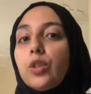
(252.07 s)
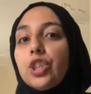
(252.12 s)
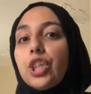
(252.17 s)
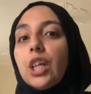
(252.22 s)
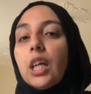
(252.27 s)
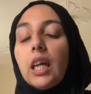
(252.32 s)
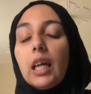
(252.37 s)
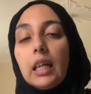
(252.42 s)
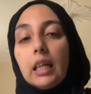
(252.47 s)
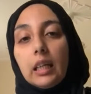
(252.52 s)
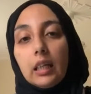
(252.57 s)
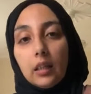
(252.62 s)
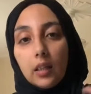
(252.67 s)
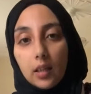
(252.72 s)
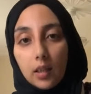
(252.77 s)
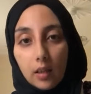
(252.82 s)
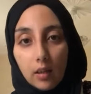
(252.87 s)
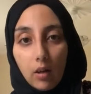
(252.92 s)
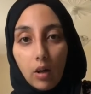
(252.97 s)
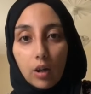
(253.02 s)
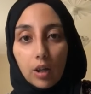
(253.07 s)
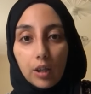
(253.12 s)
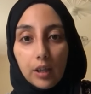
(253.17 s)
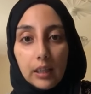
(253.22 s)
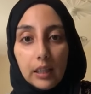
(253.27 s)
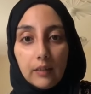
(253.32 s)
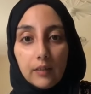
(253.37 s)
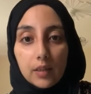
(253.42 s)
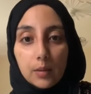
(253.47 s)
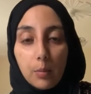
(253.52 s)
chicken, the longer you
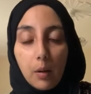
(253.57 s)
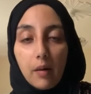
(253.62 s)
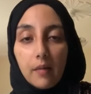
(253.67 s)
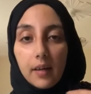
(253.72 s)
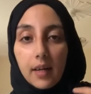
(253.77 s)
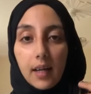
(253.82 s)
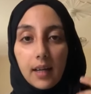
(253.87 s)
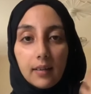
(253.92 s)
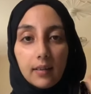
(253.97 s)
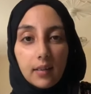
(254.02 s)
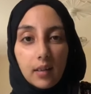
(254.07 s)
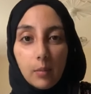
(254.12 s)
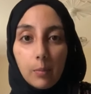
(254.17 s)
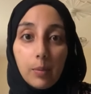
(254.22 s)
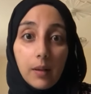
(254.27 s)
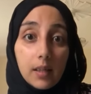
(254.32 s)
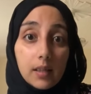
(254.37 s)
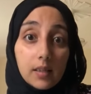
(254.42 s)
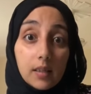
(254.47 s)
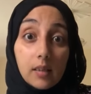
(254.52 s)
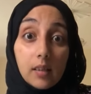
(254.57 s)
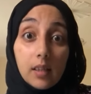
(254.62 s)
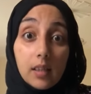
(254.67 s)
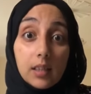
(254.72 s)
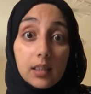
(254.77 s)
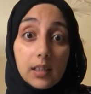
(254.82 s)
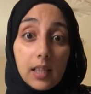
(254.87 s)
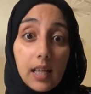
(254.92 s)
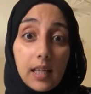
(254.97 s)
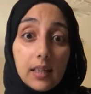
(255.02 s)
leave it to marinate, the better it
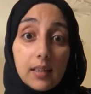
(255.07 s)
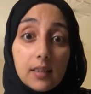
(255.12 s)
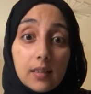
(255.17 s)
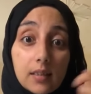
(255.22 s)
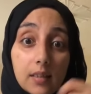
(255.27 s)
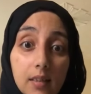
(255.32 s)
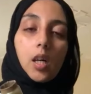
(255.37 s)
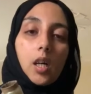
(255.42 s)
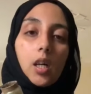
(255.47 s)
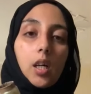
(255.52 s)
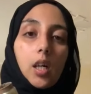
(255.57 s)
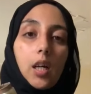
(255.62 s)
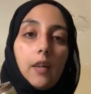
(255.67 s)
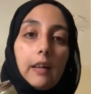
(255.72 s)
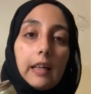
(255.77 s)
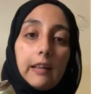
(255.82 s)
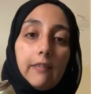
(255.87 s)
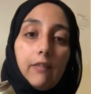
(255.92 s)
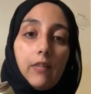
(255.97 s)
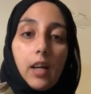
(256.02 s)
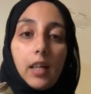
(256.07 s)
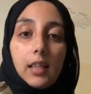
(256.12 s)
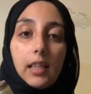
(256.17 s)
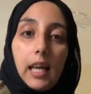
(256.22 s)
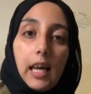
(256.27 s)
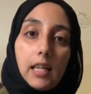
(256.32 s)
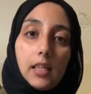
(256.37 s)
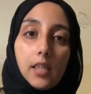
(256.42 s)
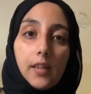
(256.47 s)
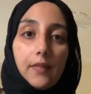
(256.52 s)
tastes. If I could find the
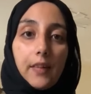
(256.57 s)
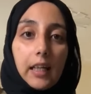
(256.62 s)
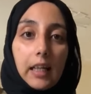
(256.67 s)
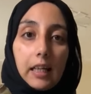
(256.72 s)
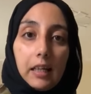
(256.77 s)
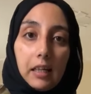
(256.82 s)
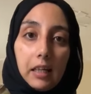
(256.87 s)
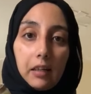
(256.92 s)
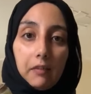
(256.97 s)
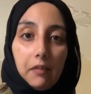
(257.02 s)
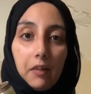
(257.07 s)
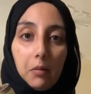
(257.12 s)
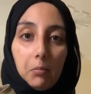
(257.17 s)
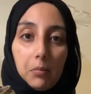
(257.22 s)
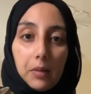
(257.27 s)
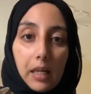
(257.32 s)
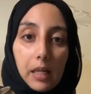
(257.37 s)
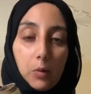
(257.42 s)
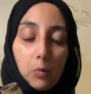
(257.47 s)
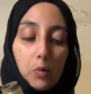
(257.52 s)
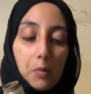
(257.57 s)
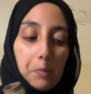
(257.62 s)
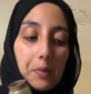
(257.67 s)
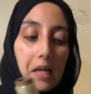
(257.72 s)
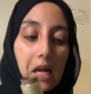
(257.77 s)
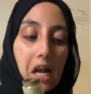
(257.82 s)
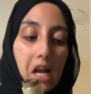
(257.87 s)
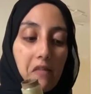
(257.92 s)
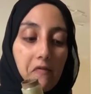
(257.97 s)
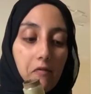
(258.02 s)
end of the cling film, that would be
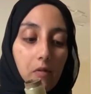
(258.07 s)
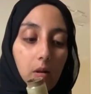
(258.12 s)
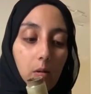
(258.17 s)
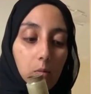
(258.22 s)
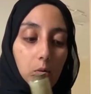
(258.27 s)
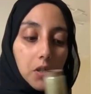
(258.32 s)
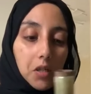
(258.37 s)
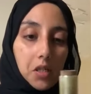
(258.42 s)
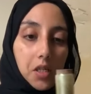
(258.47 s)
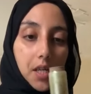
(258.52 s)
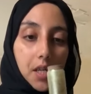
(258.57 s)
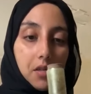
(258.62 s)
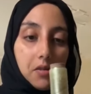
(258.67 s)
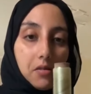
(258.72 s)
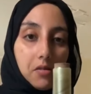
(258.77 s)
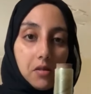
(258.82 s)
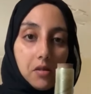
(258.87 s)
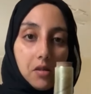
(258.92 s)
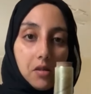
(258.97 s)
helpful, wouldn't it?